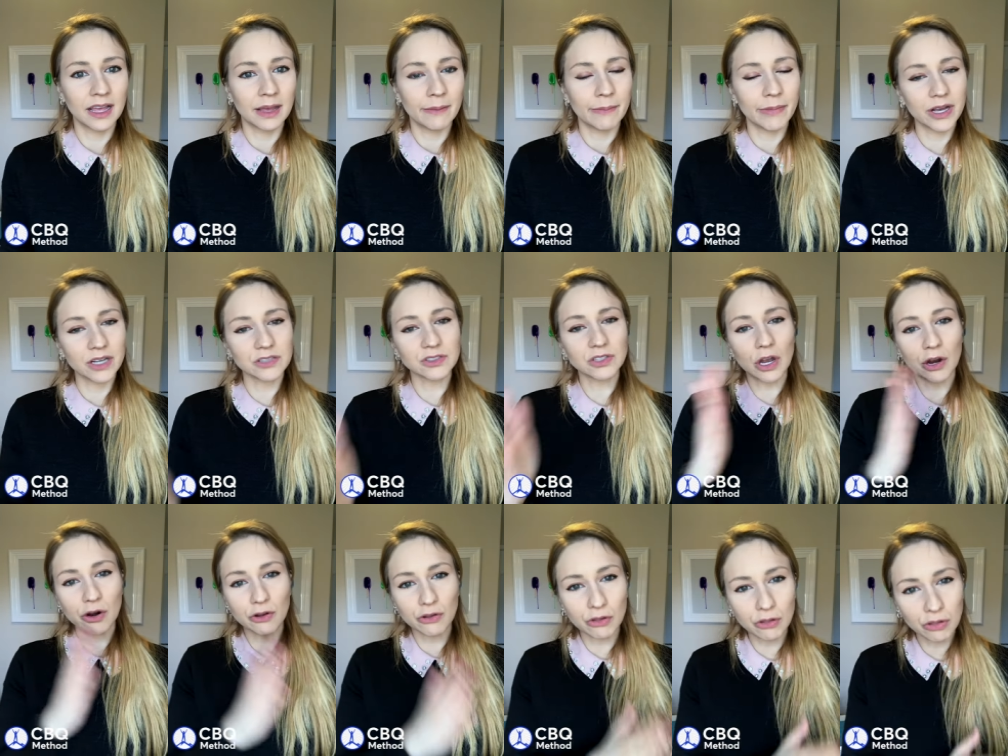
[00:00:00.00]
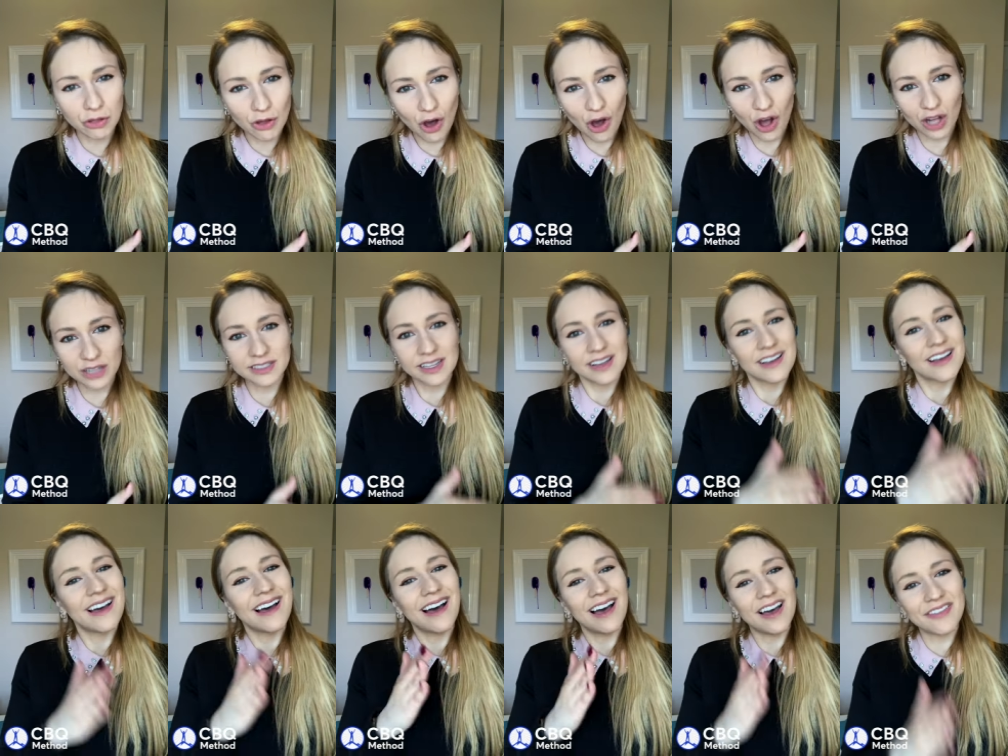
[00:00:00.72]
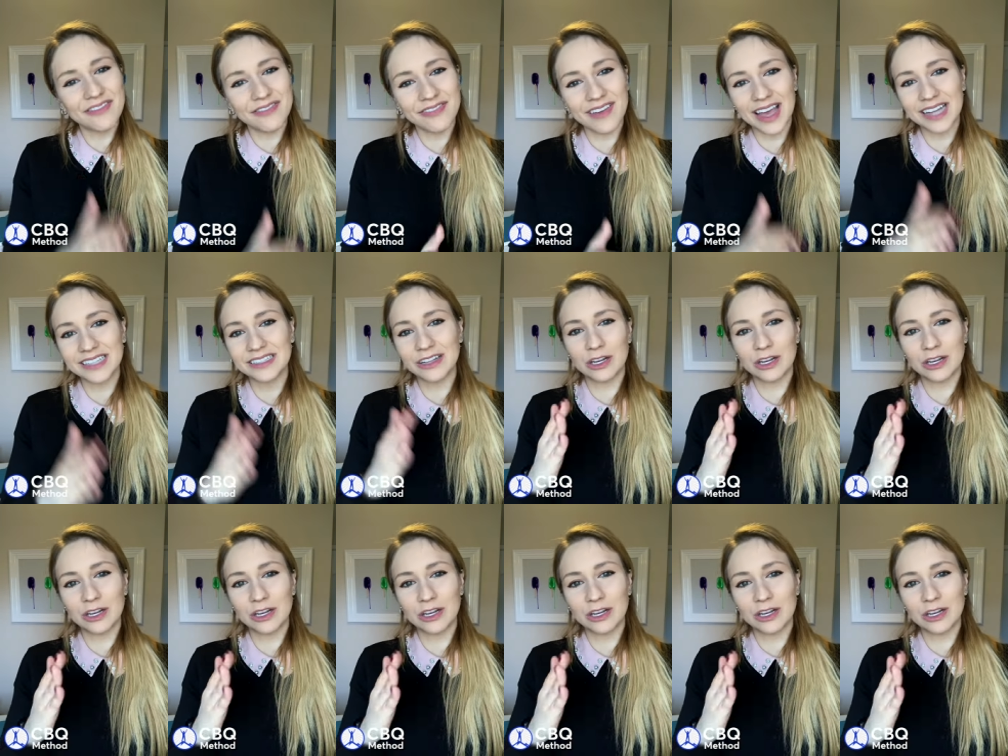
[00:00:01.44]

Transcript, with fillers: because our thought affect our